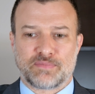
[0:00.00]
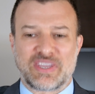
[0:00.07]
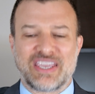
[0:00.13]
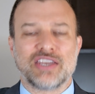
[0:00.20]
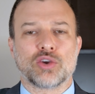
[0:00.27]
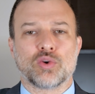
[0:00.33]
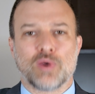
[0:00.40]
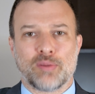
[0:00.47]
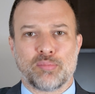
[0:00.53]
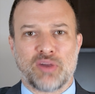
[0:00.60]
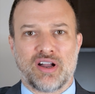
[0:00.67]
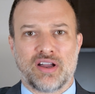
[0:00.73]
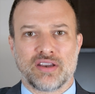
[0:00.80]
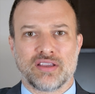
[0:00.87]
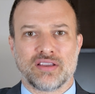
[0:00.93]
get a grip
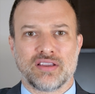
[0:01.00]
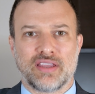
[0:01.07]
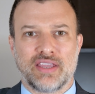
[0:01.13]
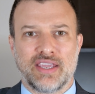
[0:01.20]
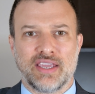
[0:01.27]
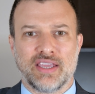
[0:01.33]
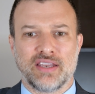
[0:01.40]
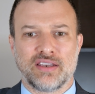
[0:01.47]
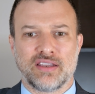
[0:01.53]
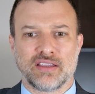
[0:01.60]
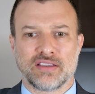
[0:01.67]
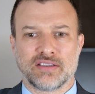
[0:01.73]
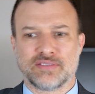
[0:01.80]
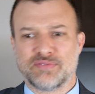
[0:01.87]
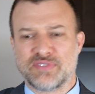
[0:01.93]
on and
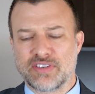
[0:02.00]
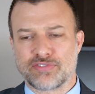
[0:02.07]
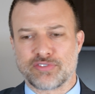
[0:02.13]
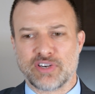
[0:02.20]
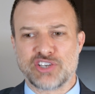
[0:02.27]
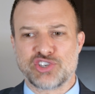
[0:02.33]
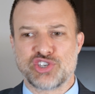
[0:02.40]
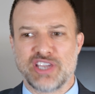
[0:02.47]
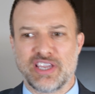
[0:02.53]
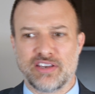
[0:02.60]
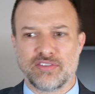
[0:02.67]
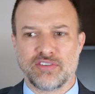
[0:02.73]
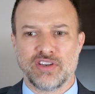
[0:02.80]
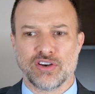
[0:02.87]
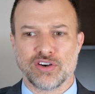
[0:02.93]

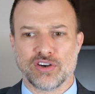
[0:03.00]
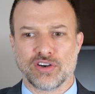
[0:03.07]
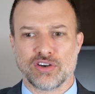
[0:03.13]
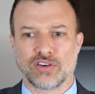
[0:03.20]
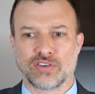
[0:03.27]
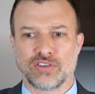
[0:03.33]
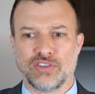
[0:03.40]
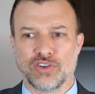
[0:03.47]
differentiate your